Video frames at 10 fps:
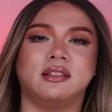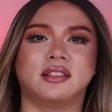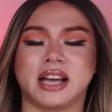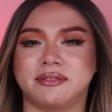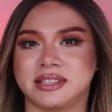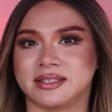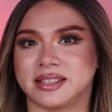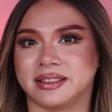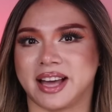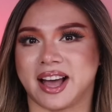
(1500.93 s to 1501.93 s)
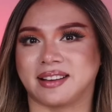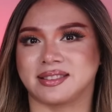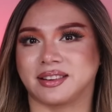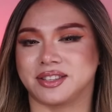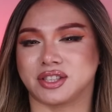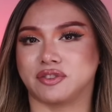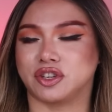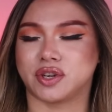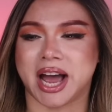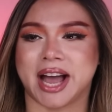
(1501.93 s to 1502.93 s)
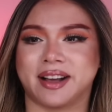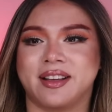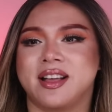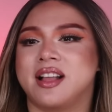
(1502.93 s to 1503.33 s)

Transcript: Love to see the excellence of your drag.